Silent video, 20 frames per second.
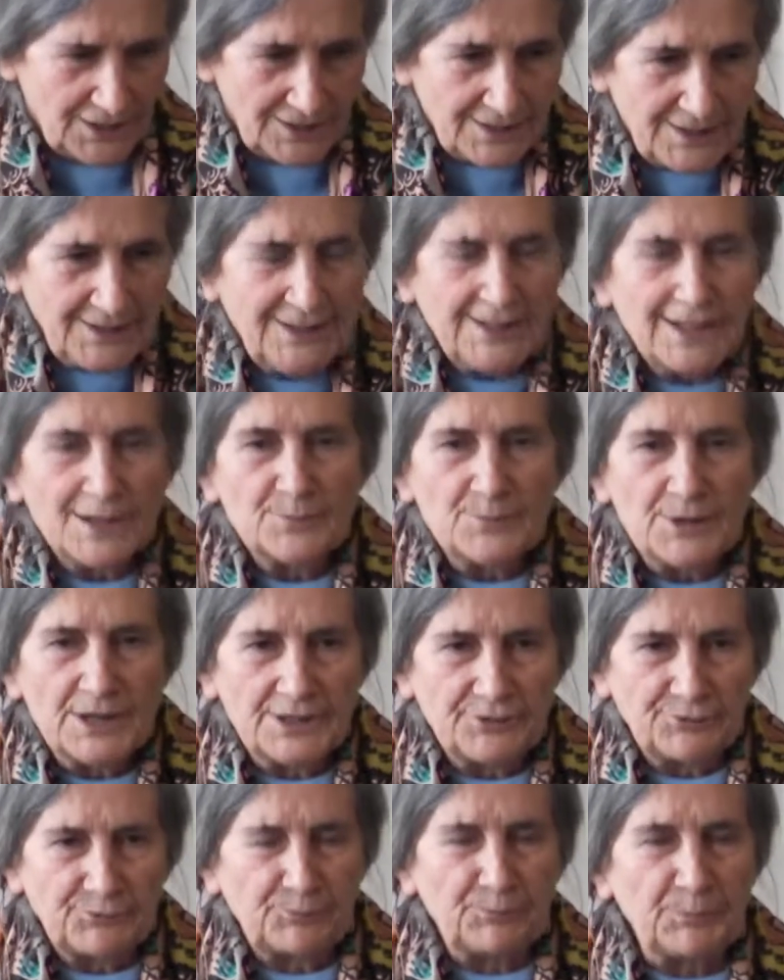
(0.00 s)

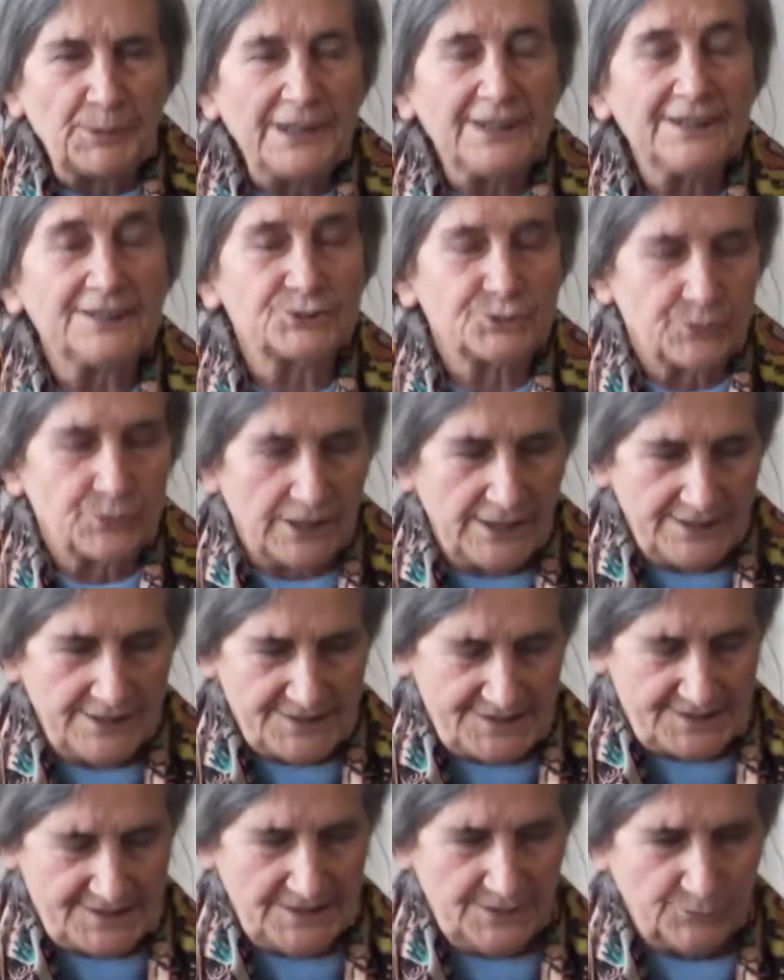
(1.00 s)
EMF
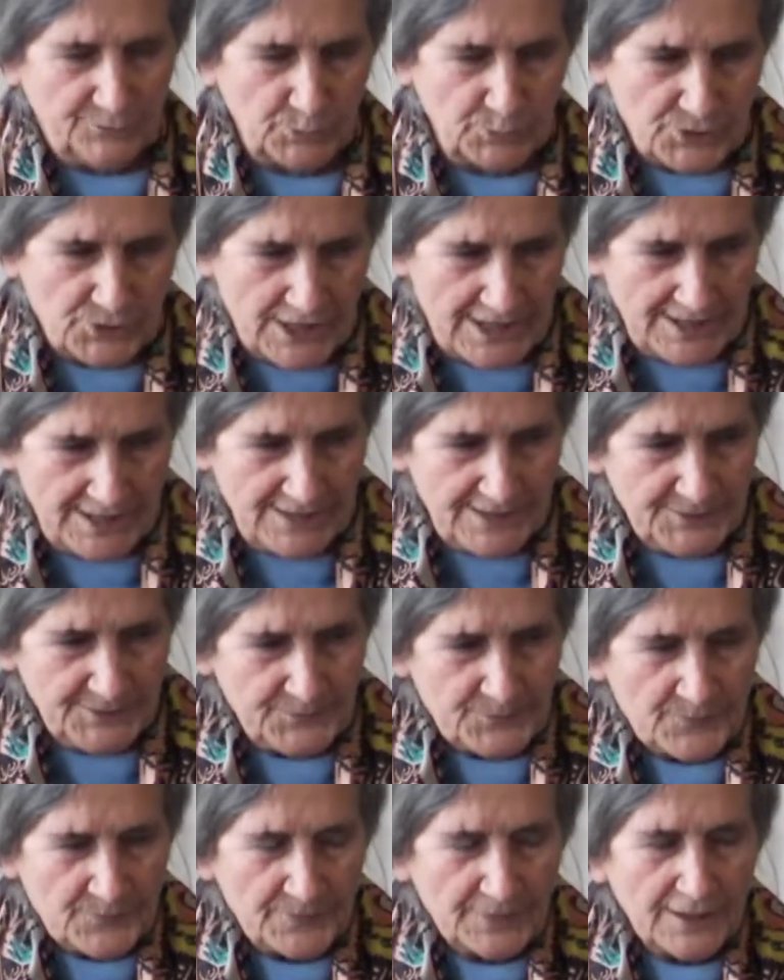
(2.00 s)
penetrates in the
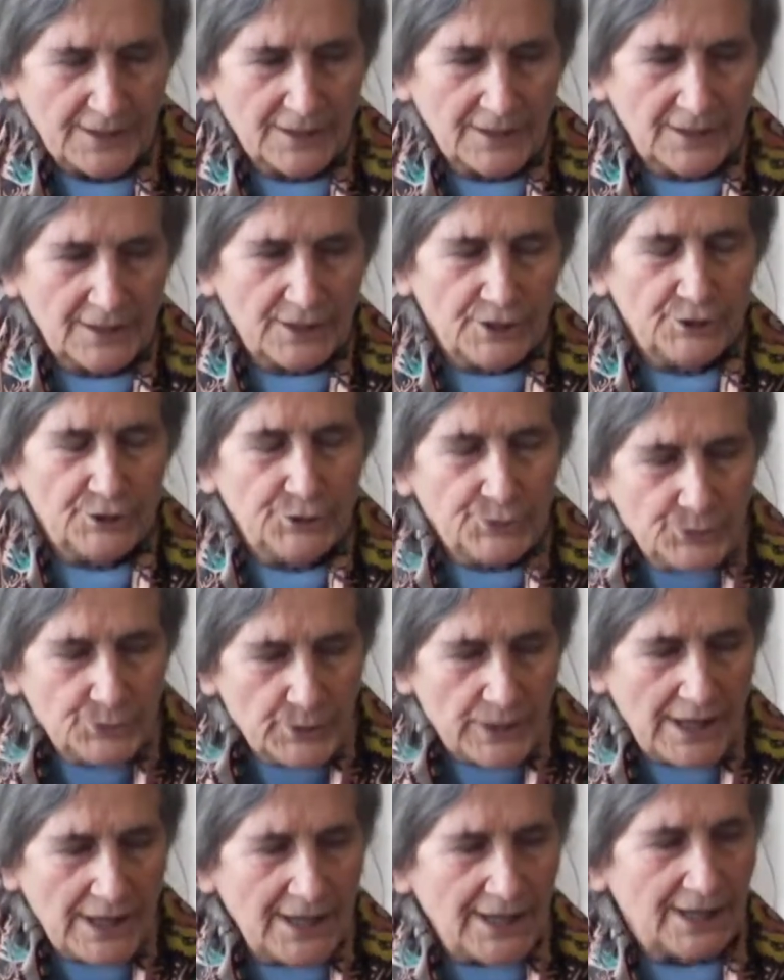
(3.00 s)
brain. You
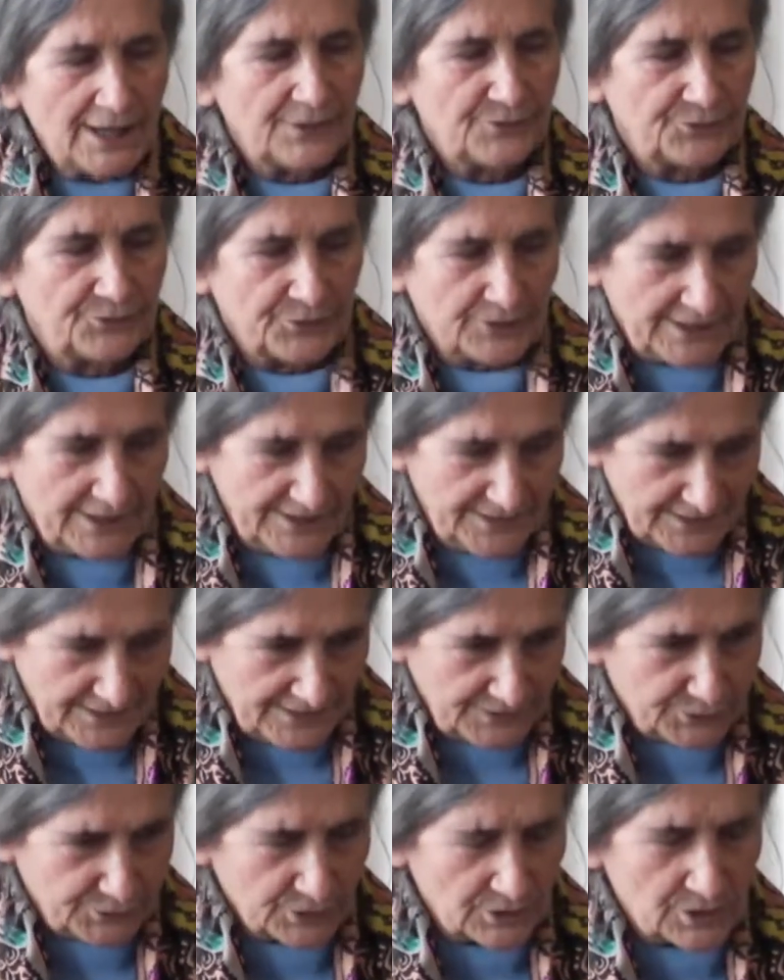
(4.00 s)
have an
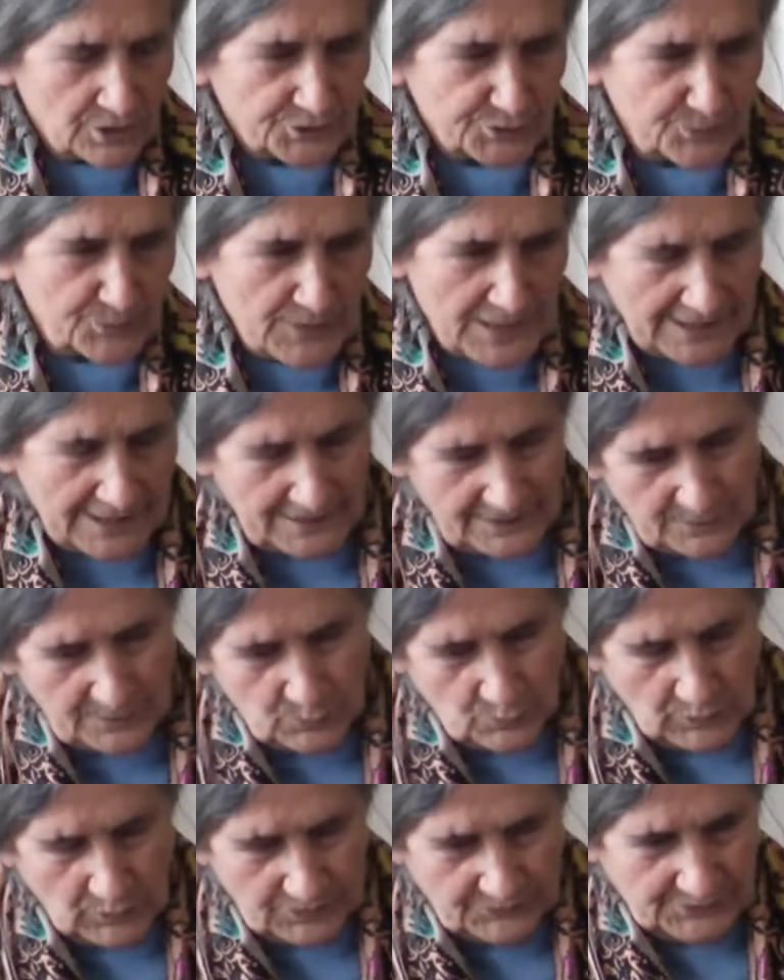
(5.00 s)
adult
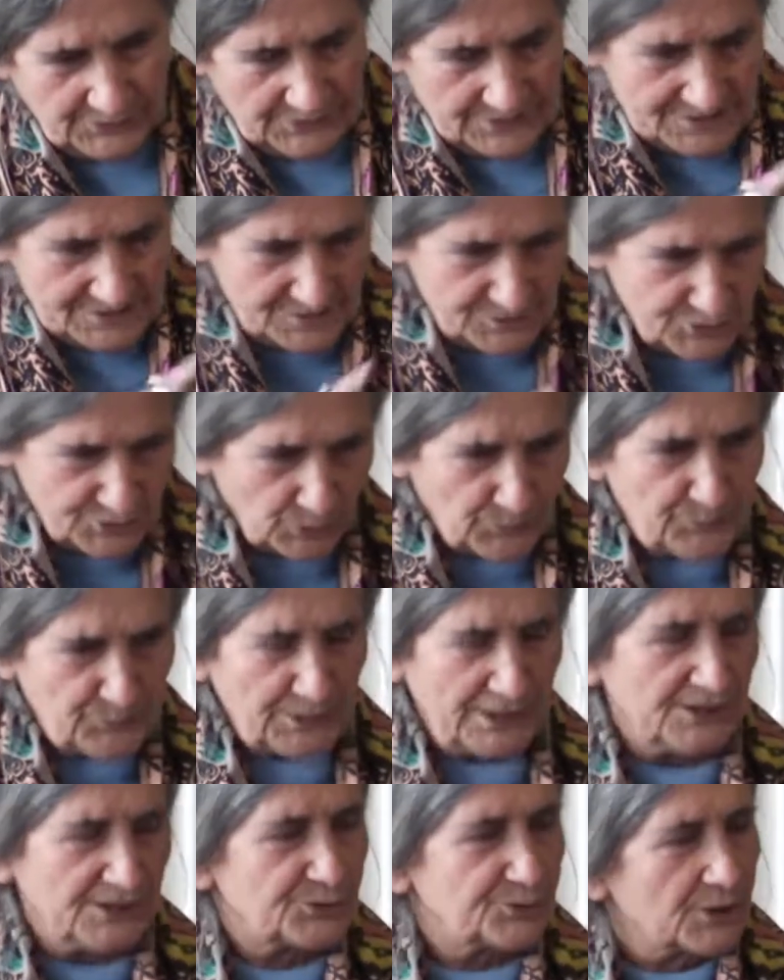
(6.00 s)
man where there is some
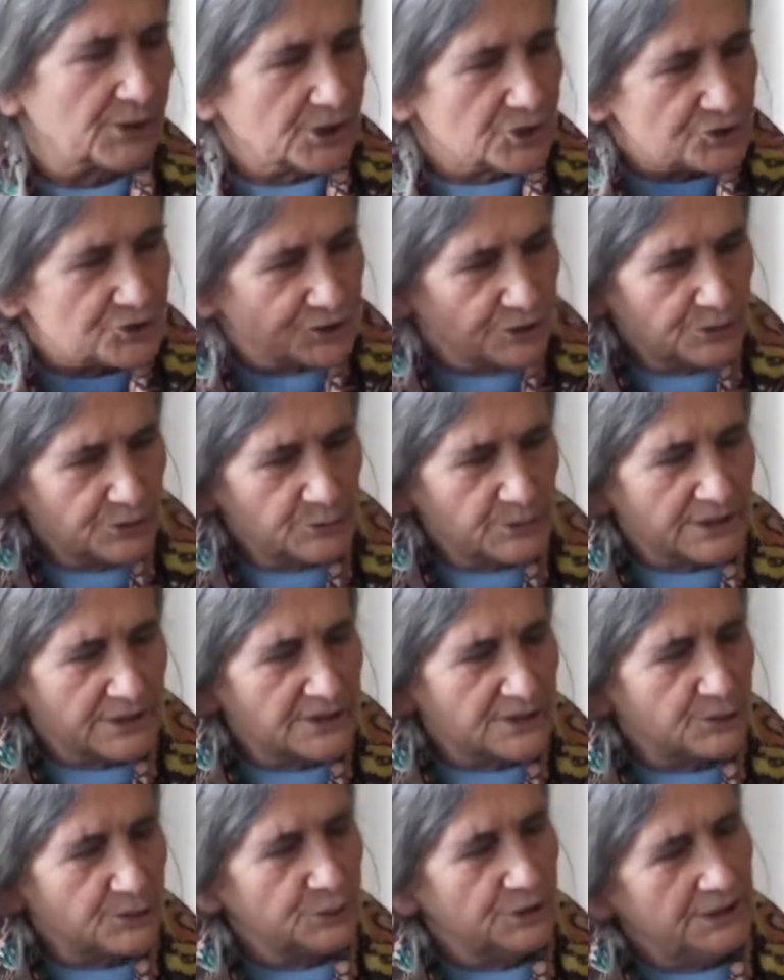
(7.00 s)
penetration
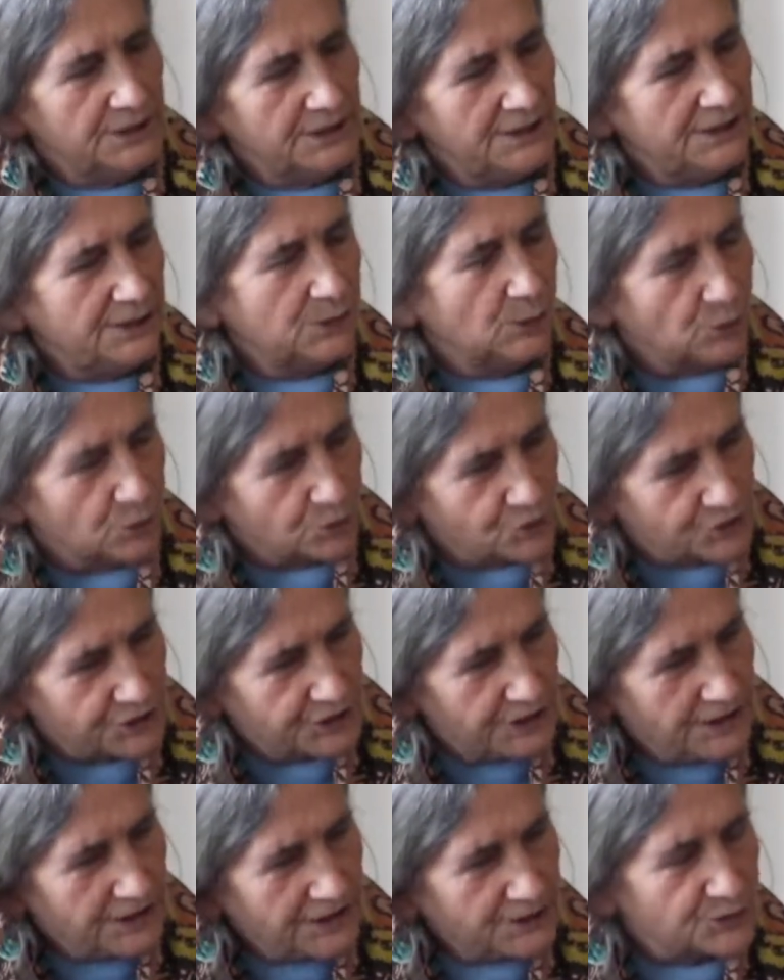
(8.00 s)
when he or
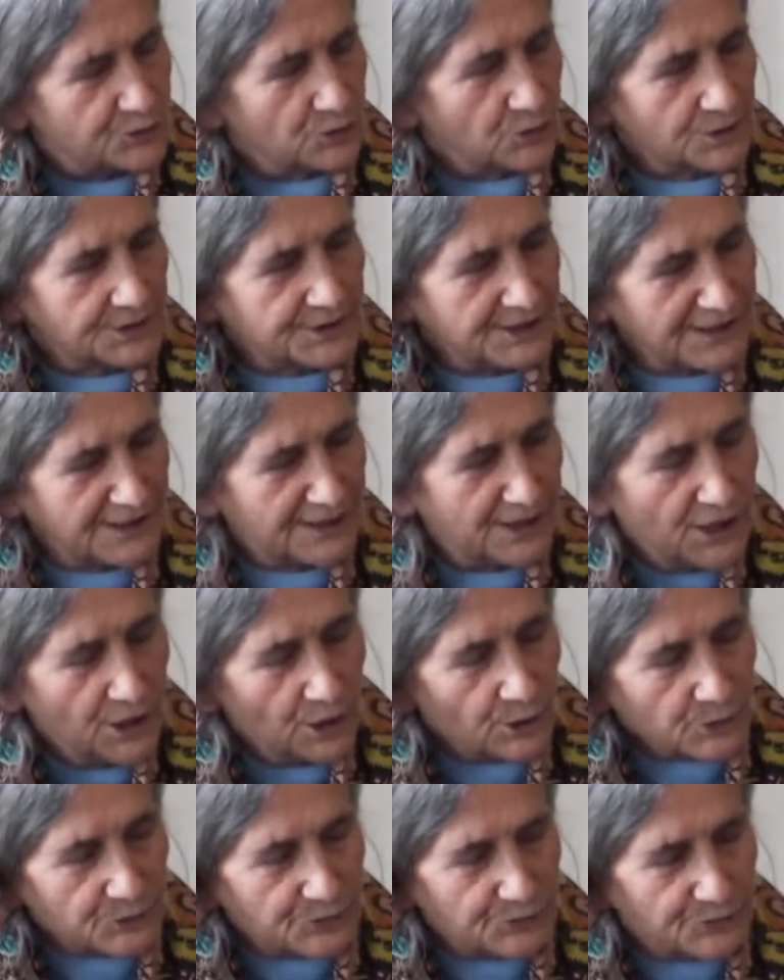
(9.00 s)
she is holding
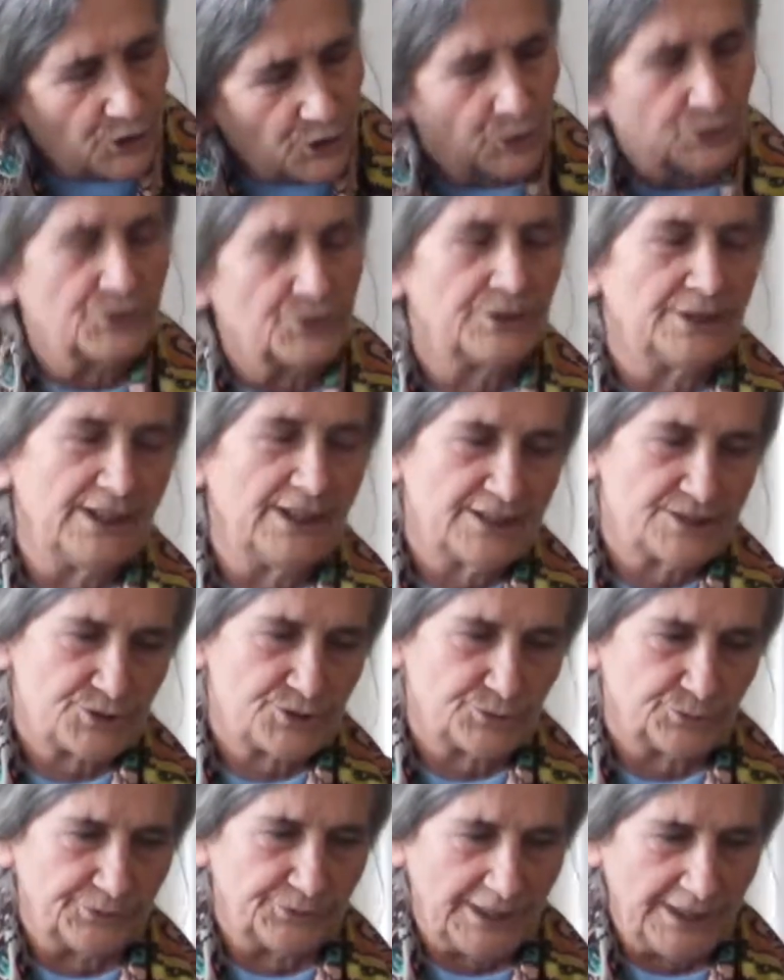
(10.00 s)
a phone
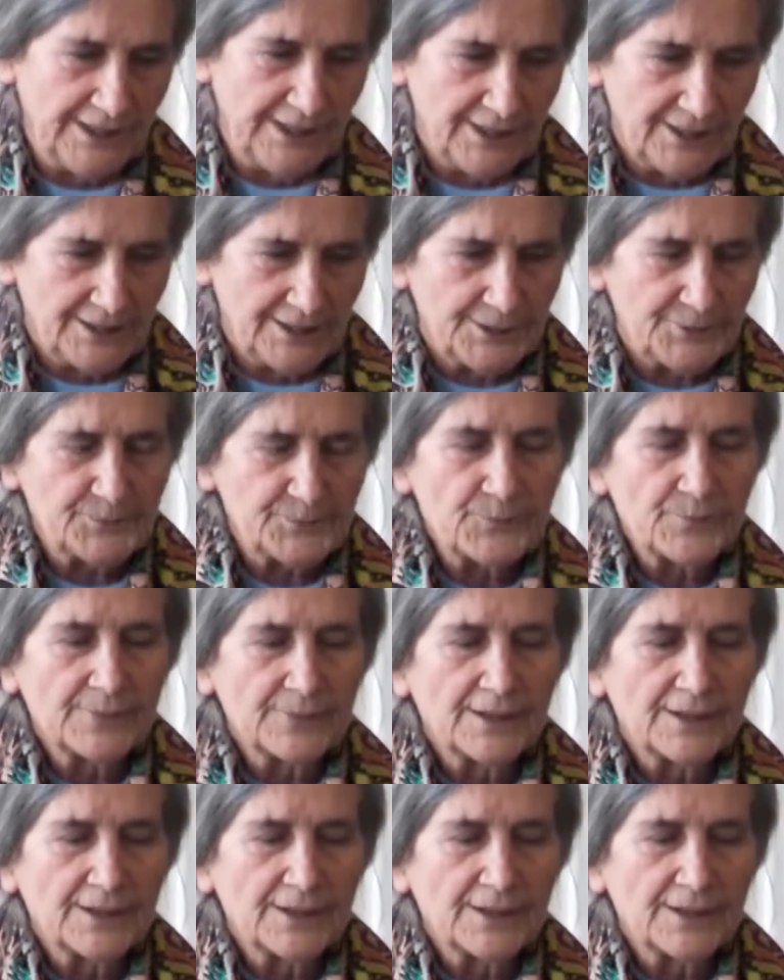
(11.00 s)
next to the ear.